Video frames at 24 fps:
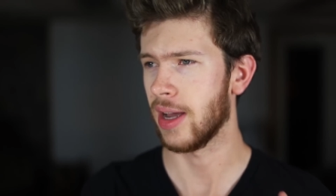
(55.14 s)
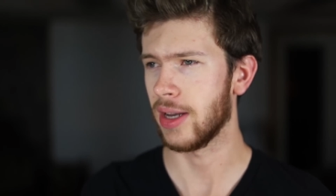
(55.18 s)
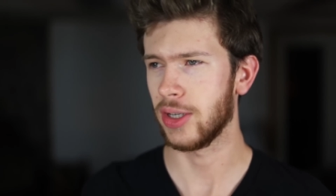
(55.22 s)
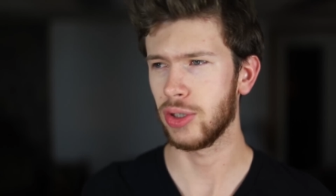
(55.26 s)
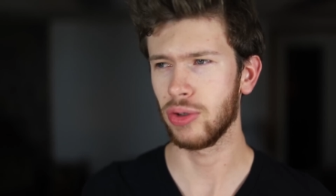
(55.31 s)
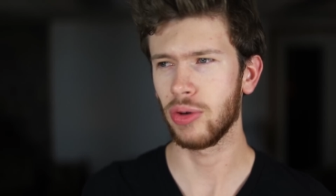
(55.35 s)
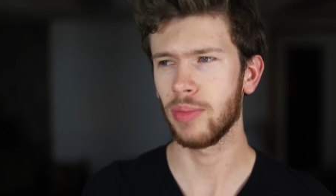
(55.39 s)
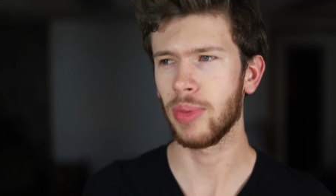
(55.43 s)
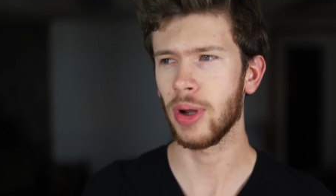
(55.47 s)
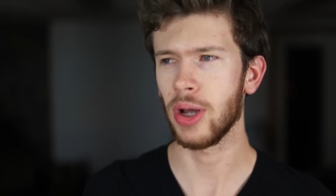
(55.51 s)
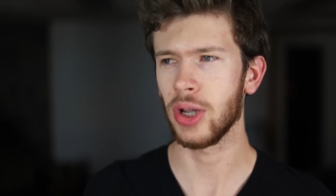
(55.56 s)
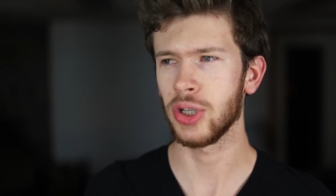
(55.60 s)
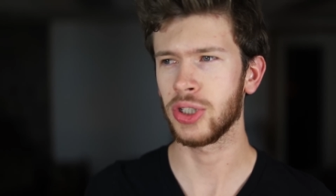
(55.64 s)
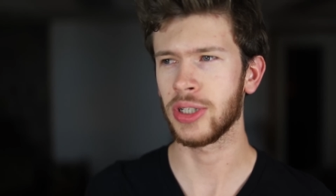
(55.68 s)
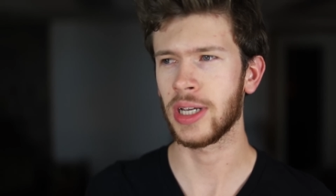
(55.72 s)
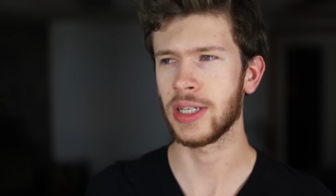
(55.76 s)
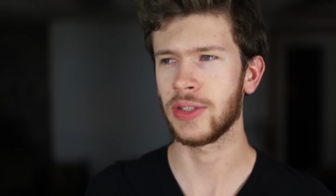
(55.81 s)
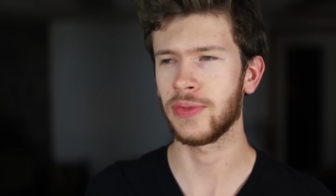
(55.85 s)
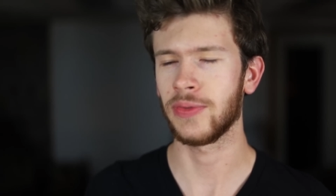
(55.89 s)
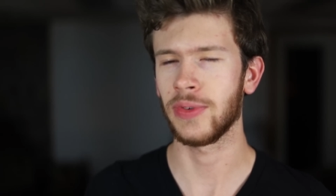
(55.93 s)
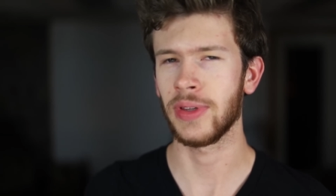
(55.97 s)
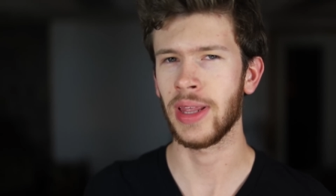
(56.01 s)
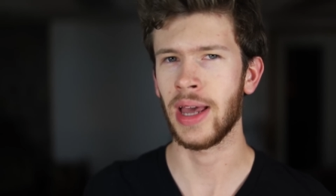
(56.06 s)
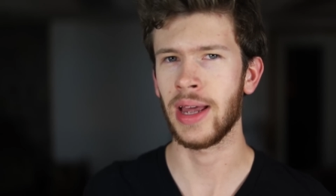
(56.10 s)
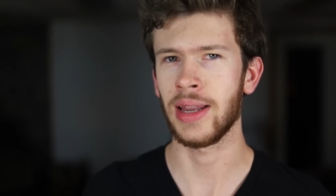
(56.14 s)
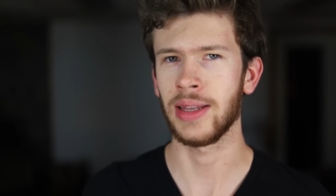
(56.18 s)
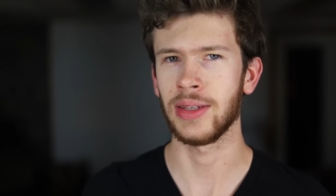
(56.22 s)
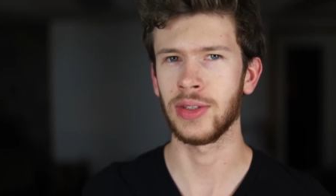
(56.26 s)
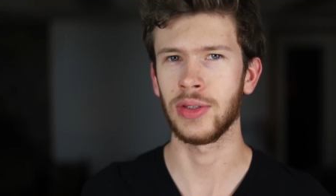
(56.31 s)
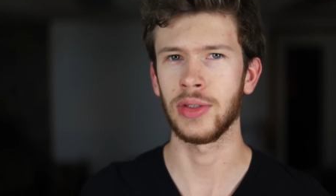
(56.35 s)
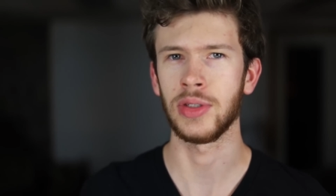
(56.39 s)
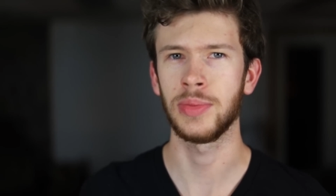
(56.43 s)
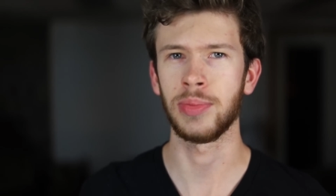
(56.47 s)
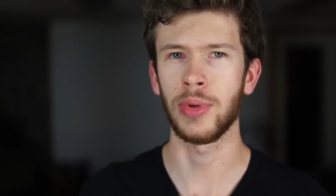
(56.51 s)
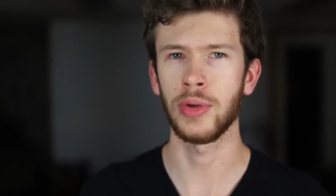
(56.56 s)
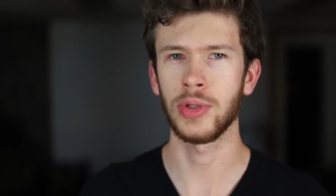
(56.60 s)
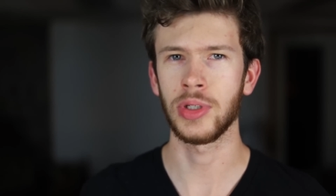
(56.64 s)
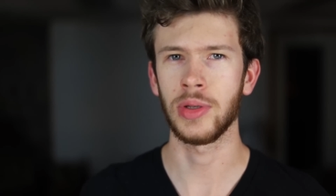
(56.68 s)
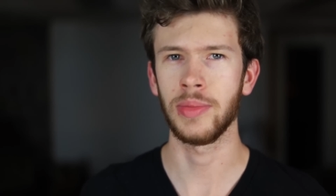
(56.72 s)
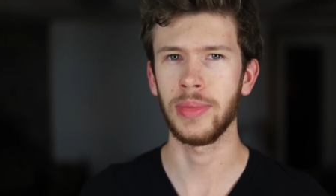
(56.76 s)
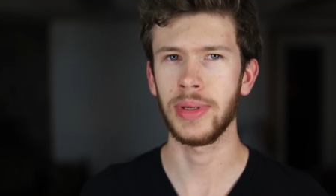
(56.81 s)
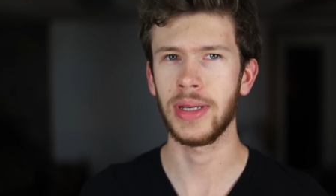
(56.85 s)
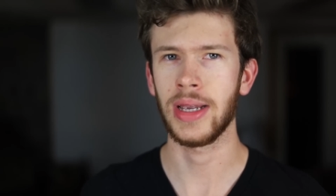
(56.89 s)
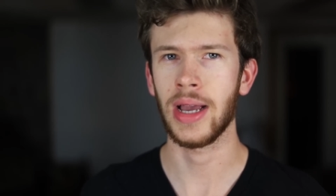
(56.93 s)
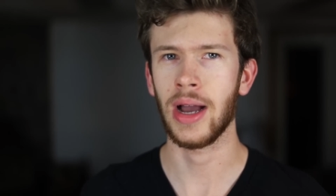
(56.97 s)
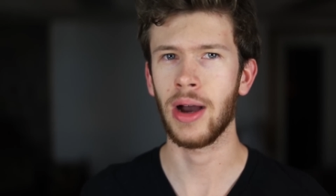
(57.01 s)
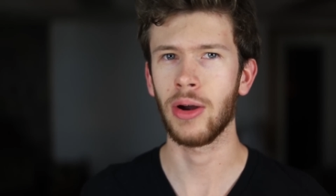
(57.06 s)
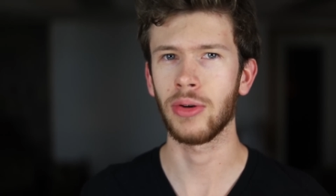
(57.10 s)
I do apologize for that. This is supposed to
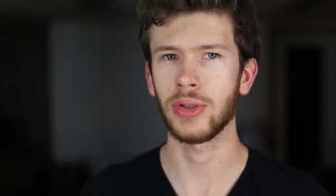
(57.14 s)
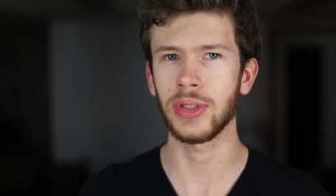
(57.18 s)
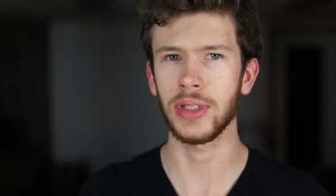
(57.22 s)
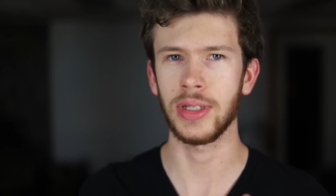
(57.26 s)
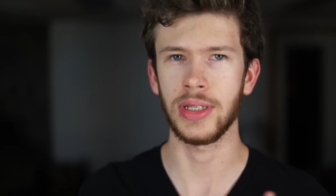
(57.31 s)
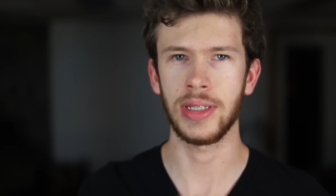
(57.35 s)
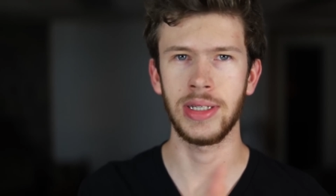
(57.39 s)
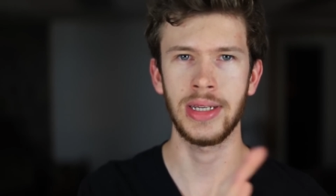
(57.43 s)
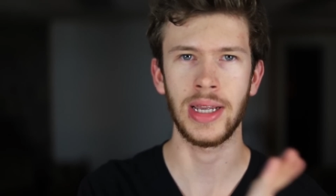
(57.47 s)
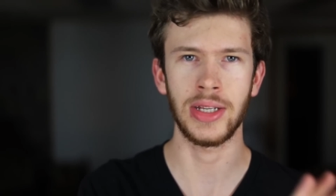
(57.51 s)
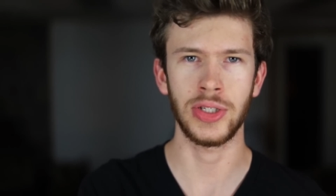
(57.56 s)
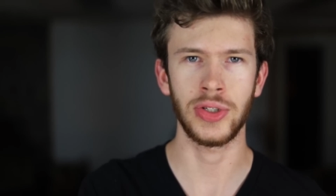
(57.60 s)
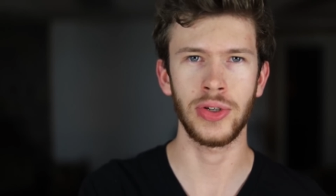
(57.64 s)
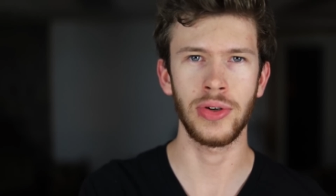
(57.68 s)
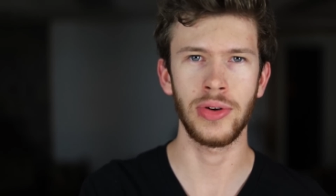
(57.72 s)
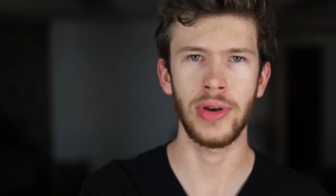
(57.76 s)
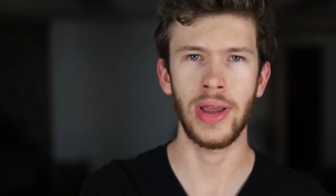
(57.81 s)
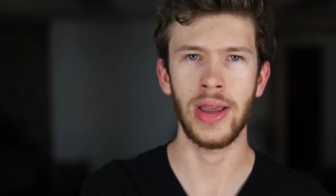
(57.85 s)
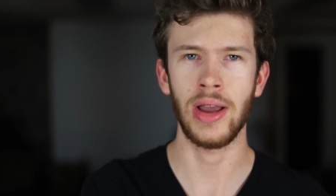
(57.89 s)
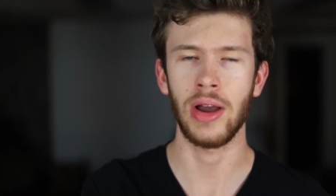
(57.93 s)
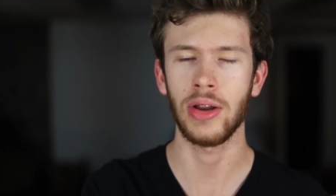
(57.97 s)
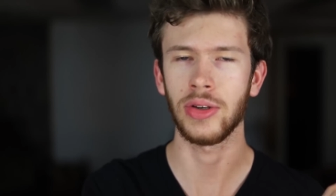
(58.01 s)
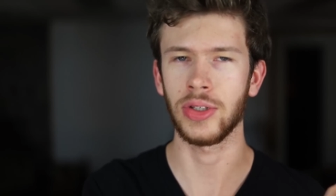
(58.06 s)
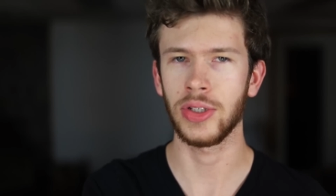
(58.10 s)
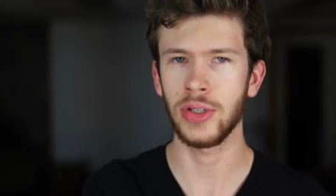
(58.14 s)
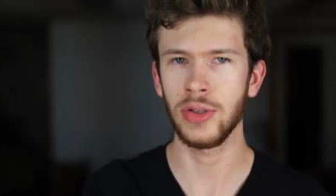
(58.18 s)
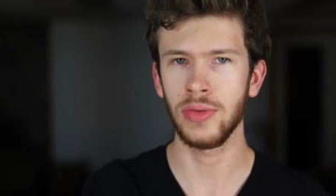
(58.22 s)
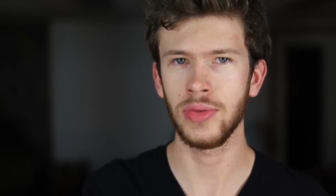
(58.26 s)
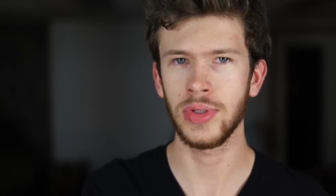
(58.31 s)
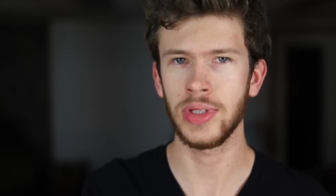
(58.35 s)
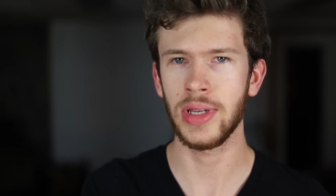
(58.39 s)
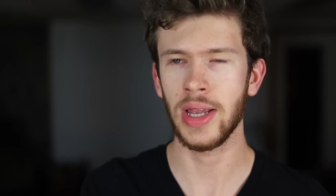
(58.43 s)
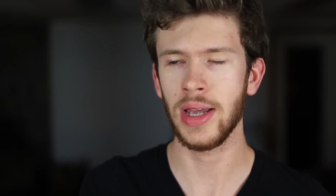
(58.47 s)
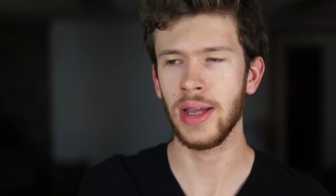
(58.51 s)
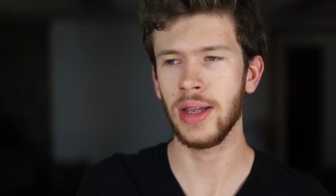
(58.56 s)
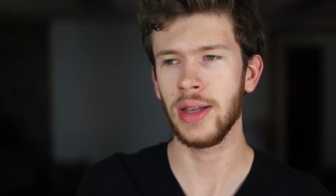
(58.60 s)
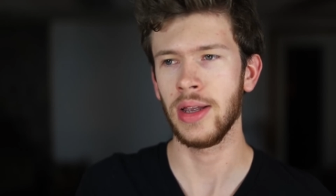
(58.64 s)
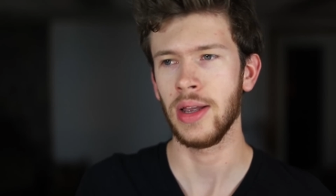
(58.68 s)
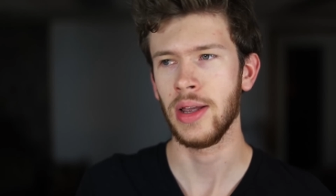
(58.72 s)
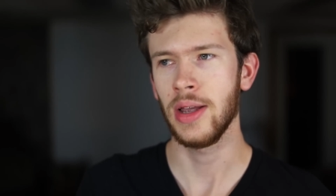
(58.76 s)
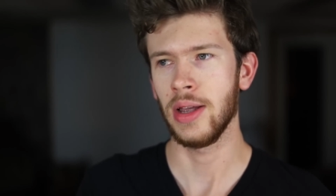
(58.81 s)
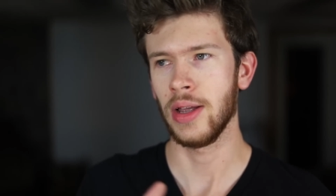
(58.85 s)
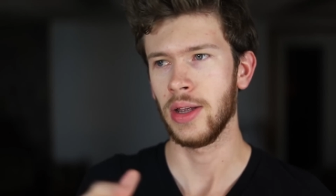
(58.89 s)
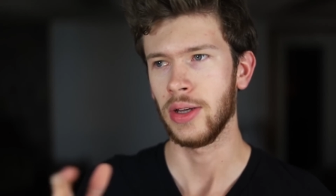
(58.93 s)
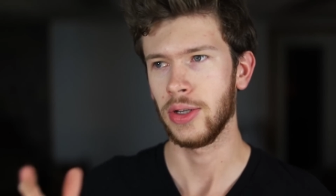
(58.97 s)
be out yesterday on Tuesday.